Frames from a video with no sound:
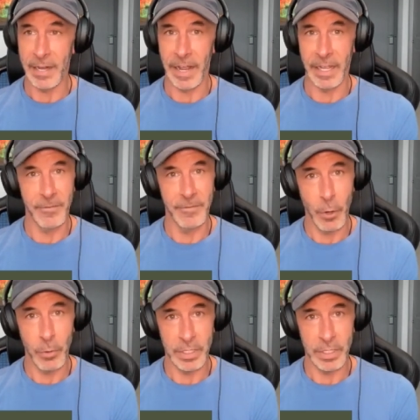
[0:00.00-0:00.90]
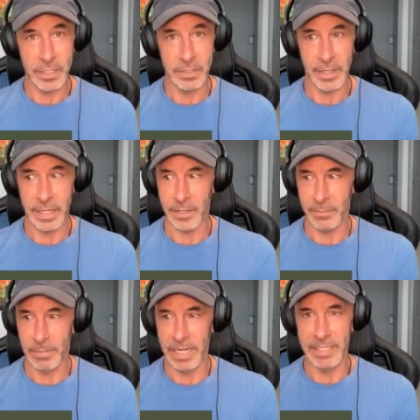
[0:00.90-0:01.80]
I can focus like
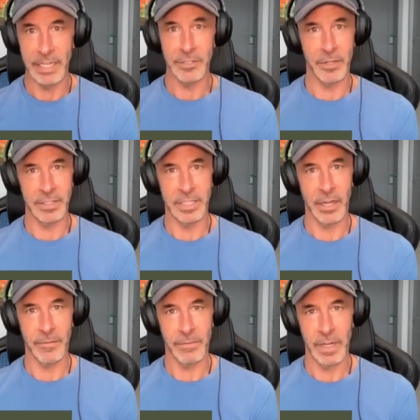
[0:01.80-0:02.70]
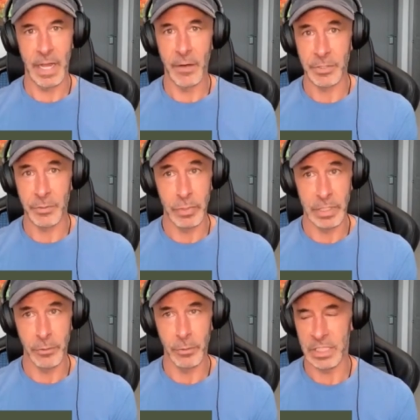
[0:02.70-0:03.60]
my attention on stuff. And that was a really
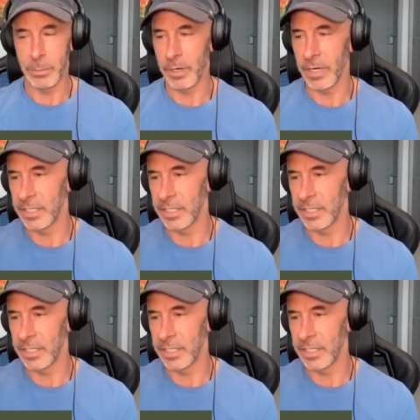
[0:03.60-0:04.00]
cool experience.